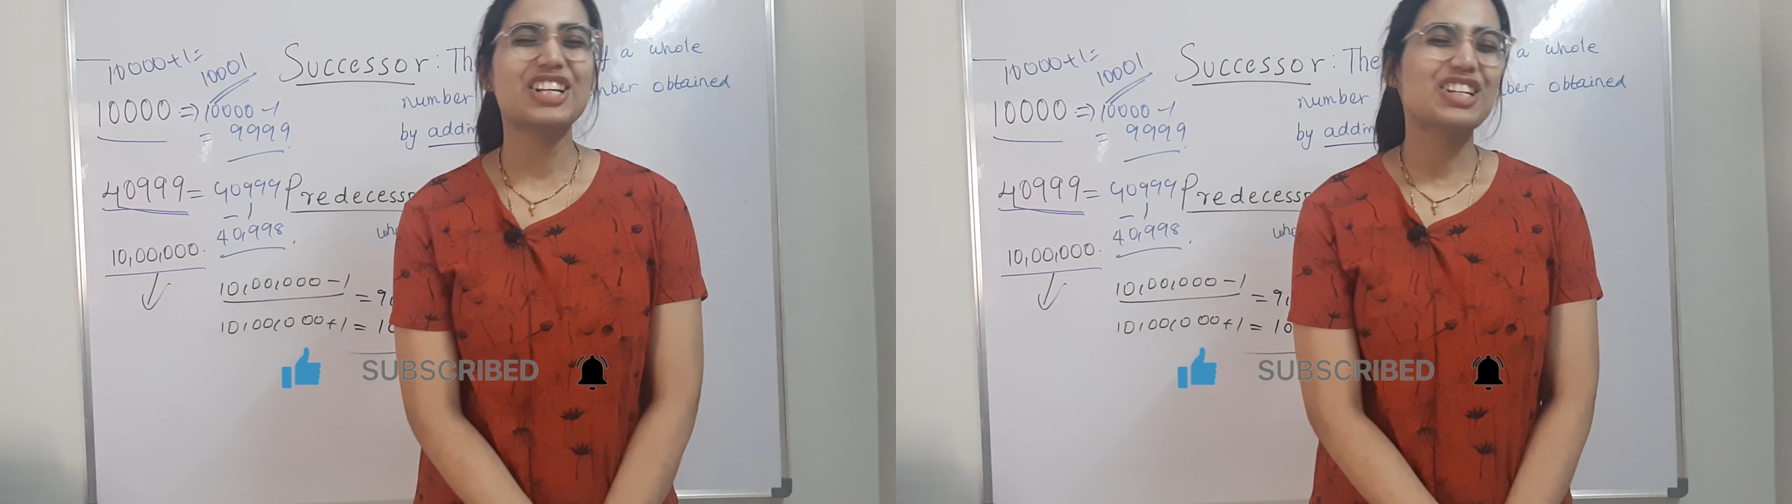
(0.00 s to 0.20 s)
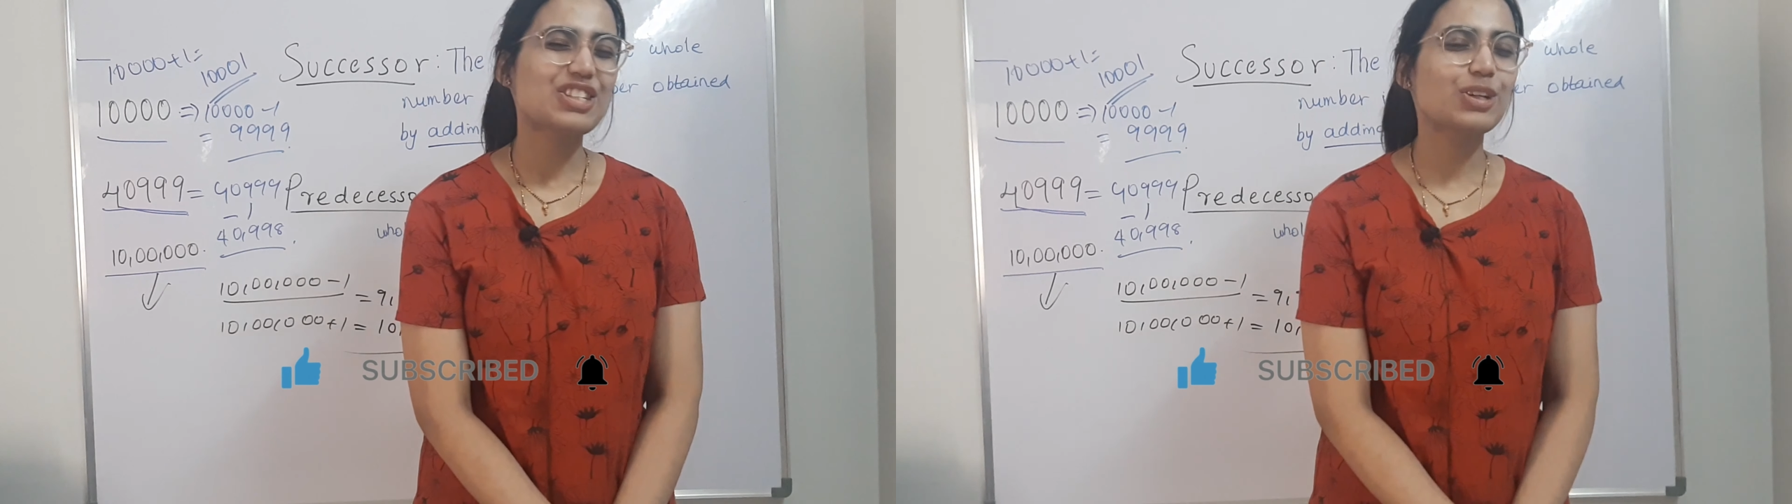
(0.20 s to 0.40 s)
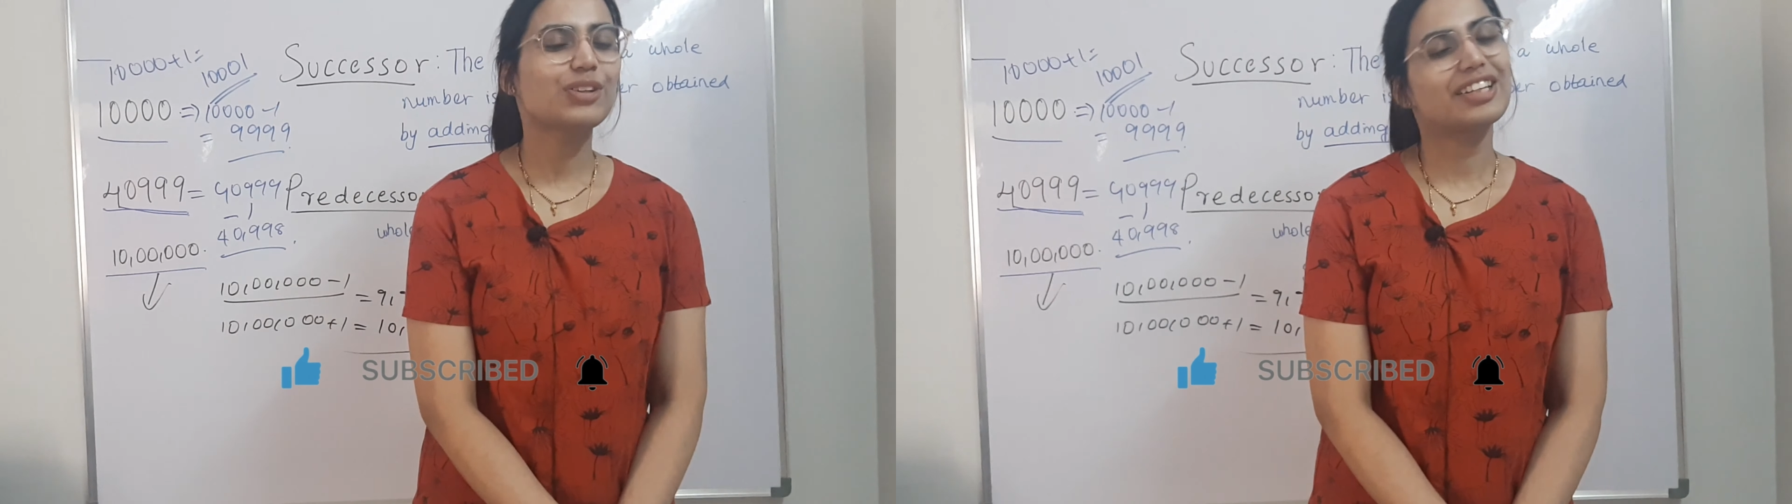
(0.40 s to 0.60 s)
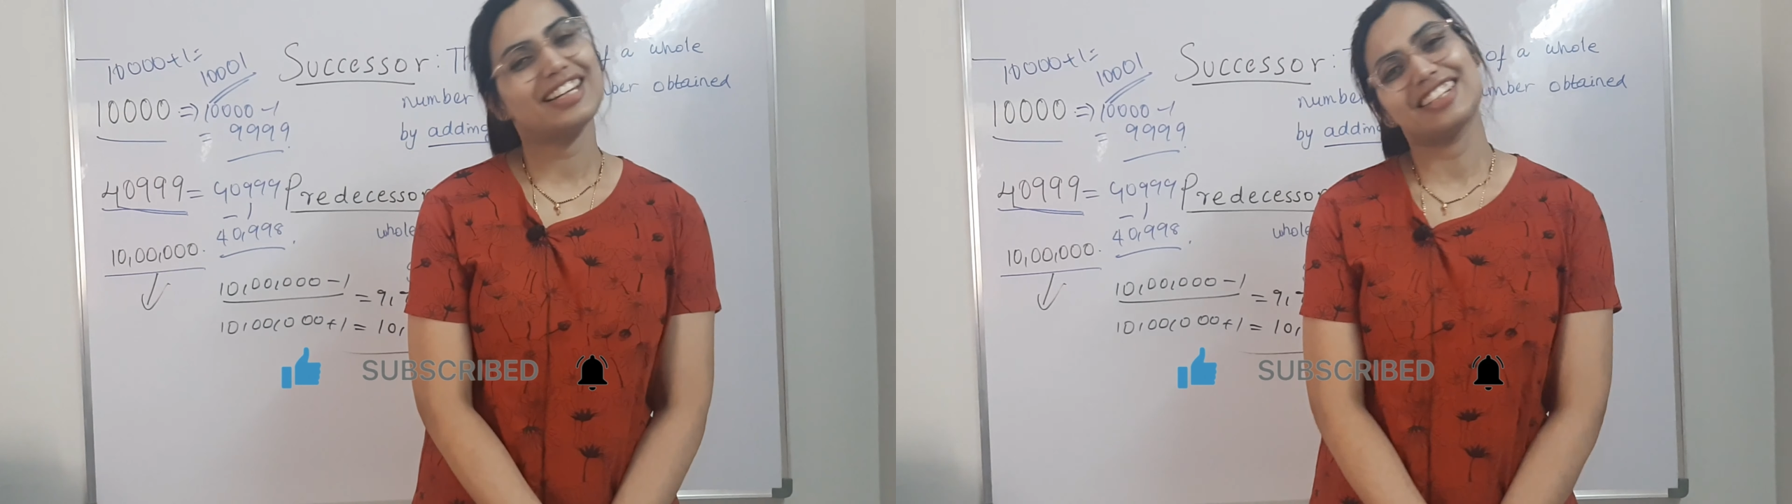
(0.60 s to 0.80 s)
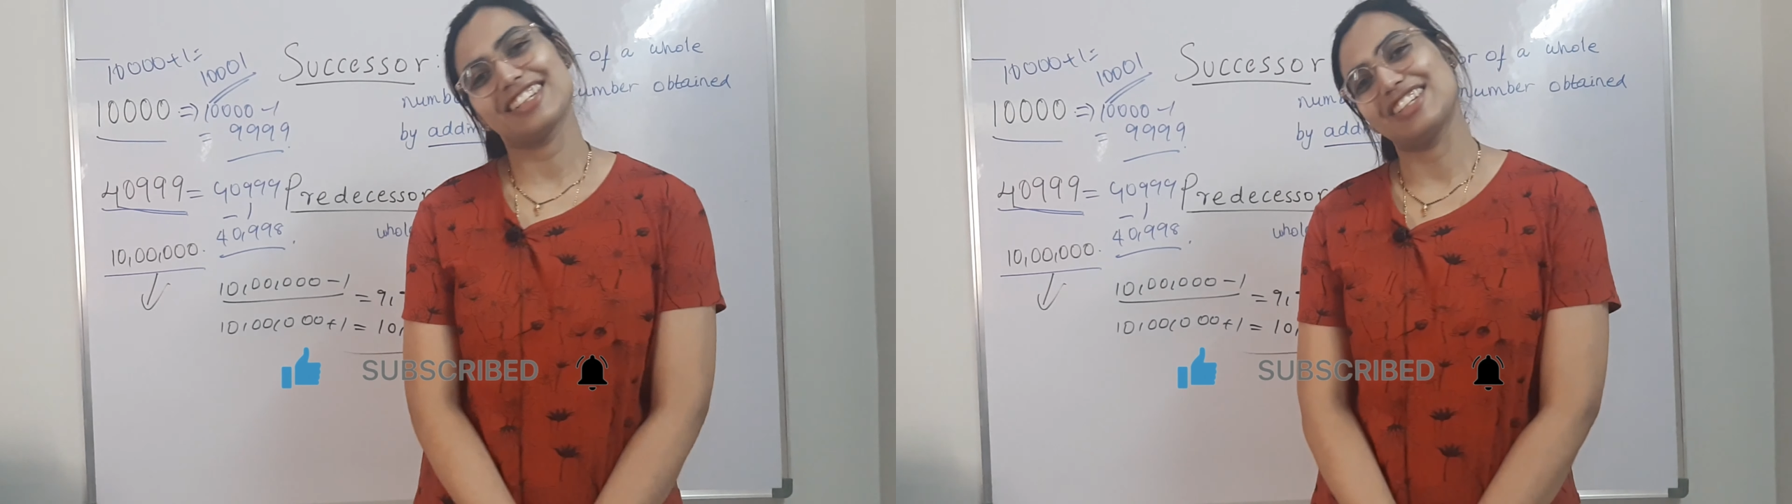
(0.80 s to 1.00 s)
so
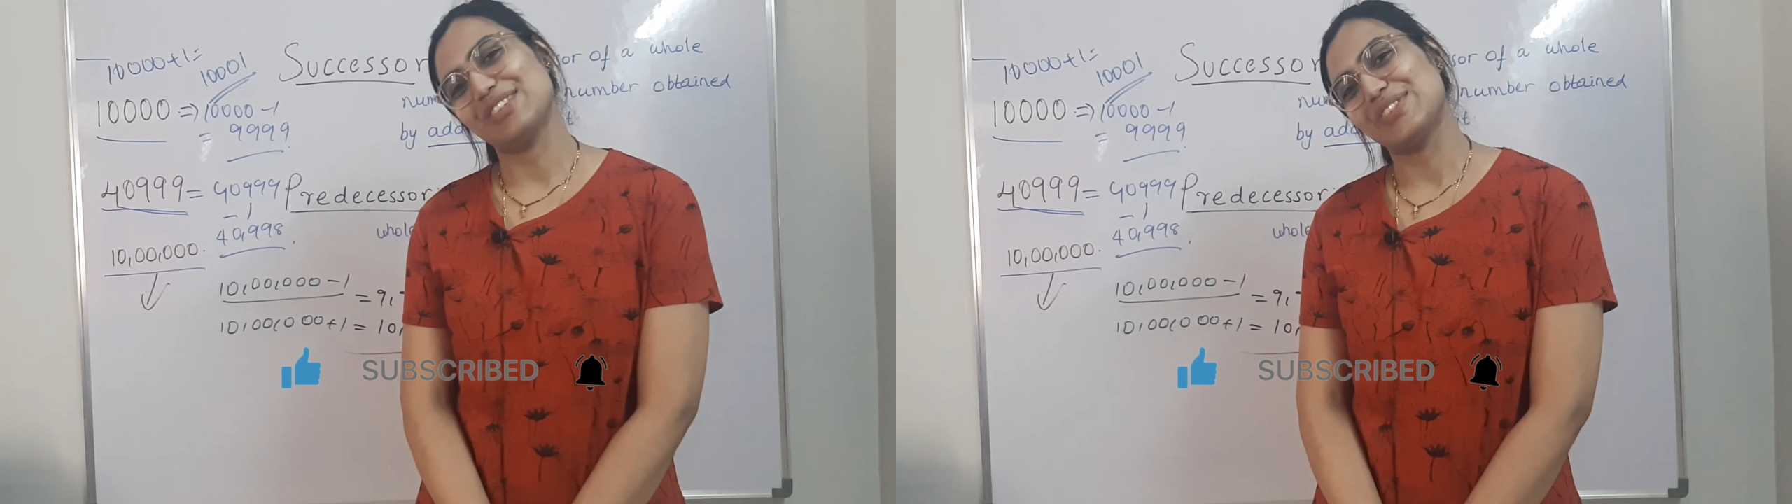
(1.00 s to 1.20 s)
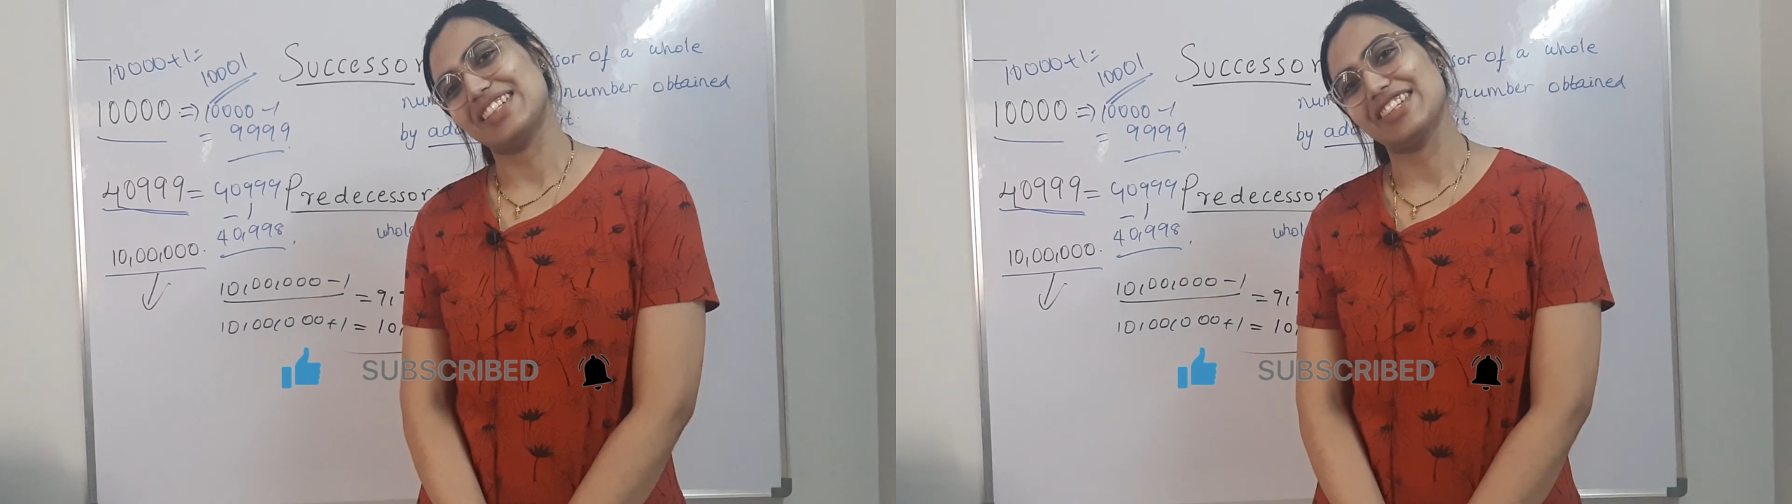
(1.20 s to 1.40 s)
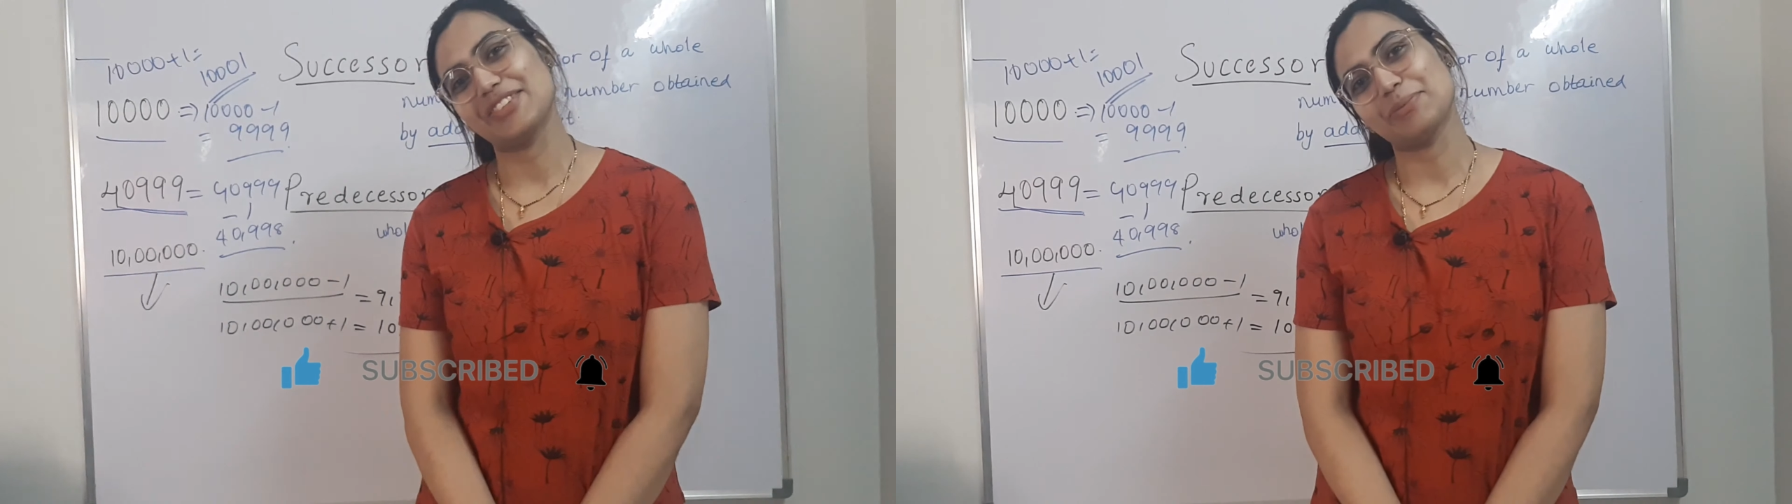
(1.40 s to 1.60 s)
that you will never